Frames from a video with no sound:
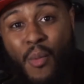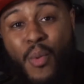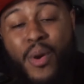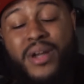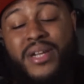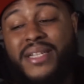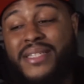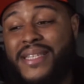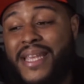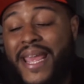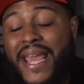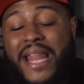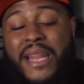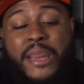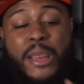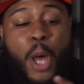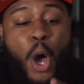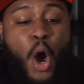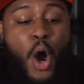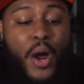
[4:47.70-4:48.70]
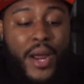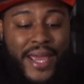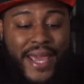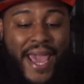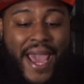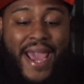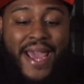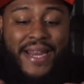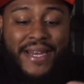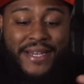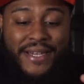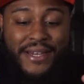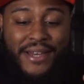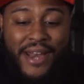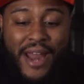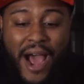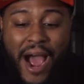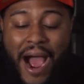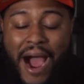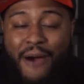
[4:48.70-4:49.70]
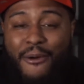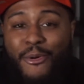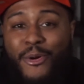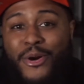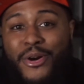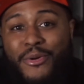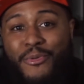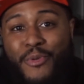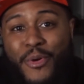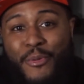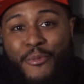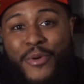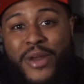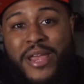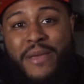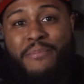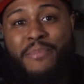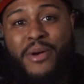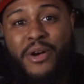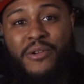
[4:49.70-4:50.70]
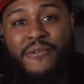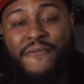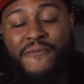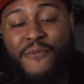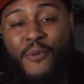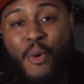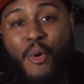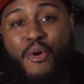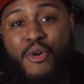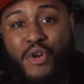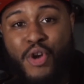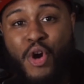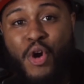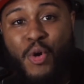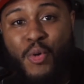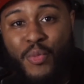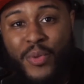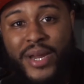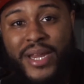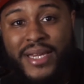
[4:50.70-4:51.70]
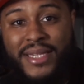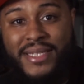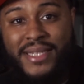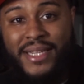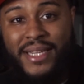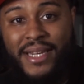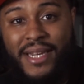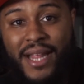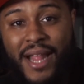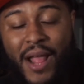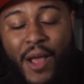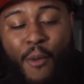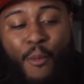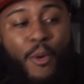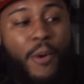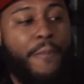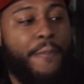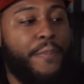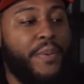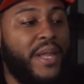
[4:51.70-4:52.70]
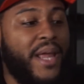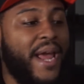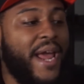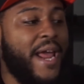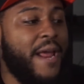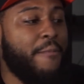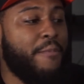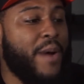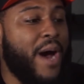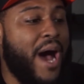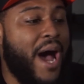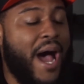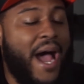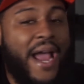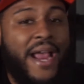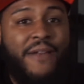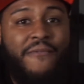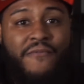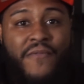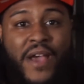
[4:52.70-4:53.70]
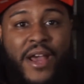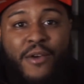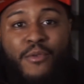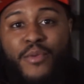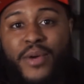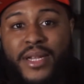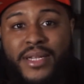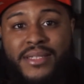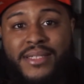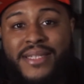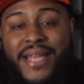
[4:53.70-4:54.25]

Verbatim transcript: We're just elongating our rebuild for no reason. We're playing behind veterans